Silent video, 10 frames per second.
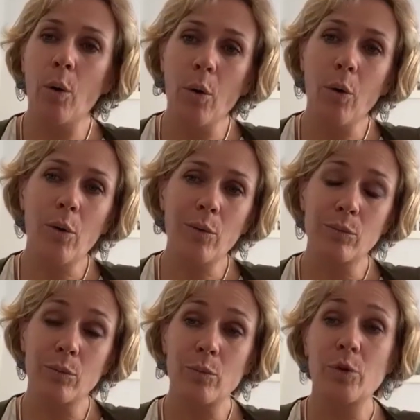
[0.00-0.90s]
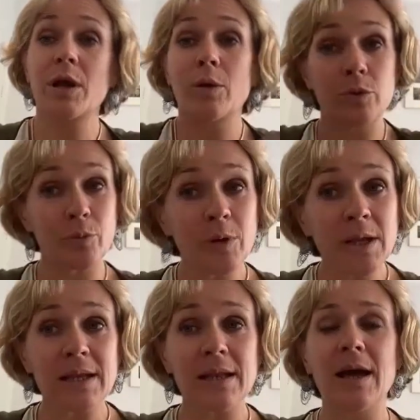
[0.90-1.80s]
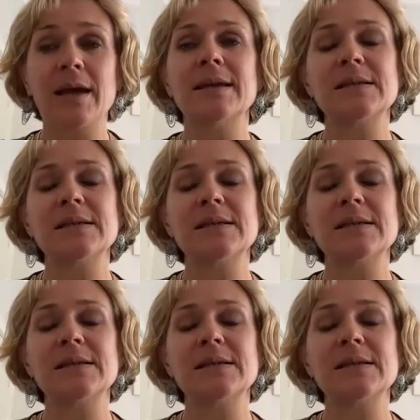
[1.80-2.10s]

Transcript: or what I would really like